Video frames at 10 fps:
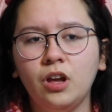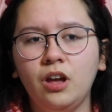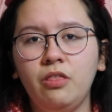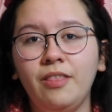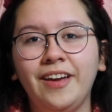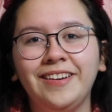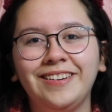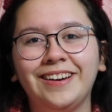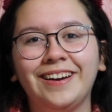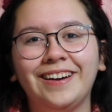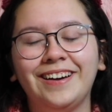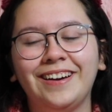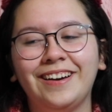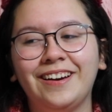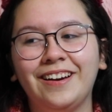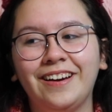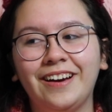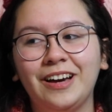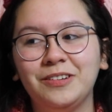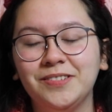and then
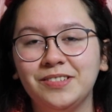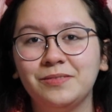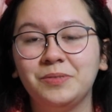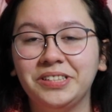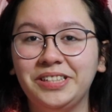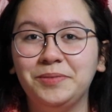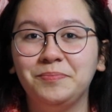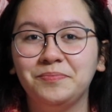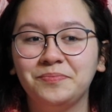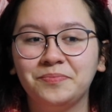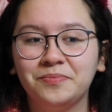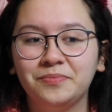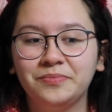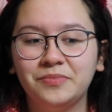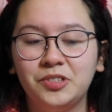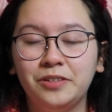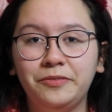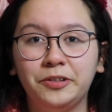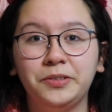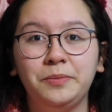I was really
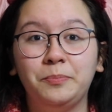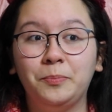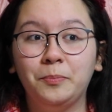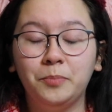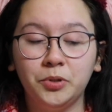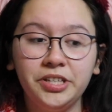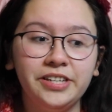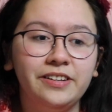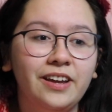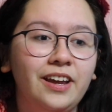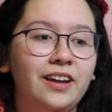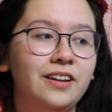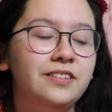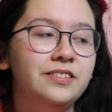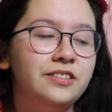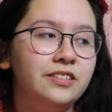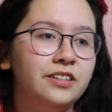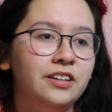severely bullied, and